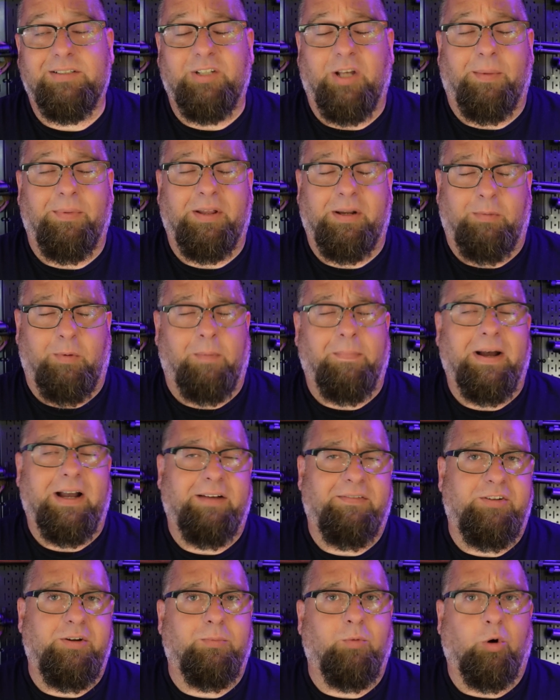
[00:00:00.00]
so I'm thinking I'm going to
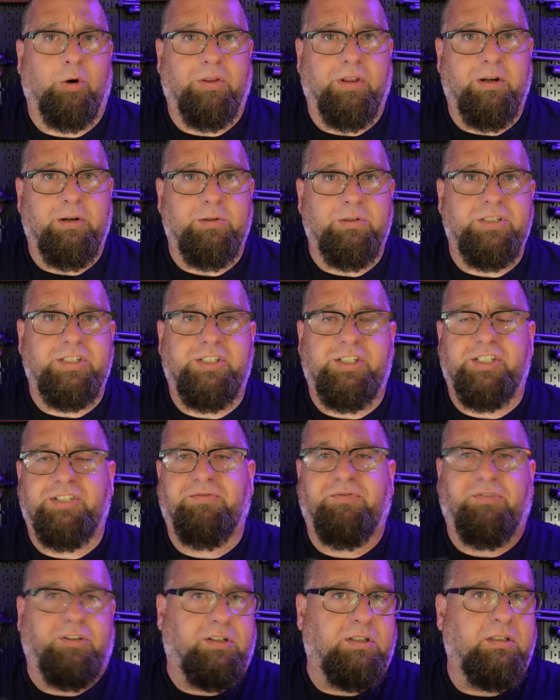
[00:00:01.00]
buy a few more of those
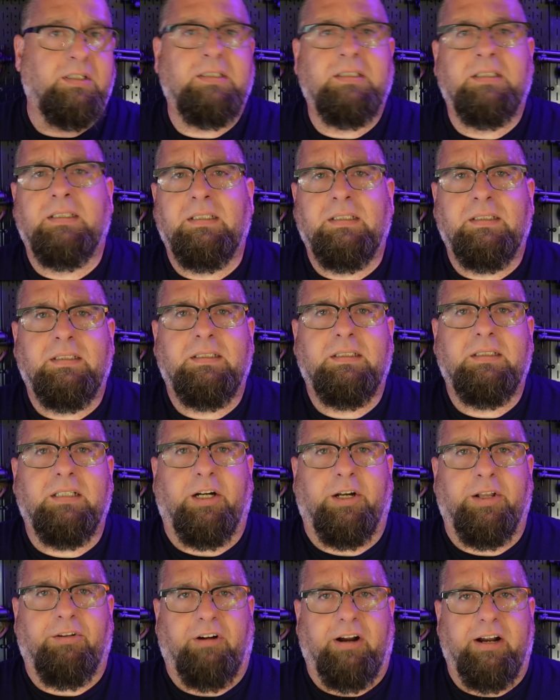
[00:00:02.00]
just for
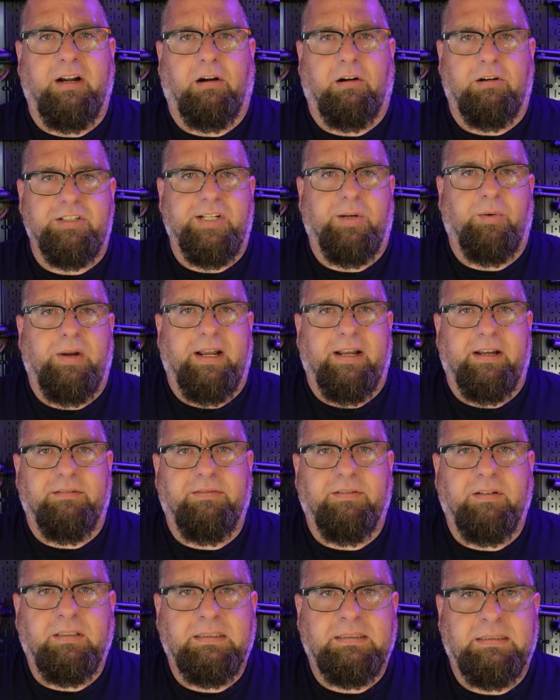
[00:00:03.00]
other ARs that we have.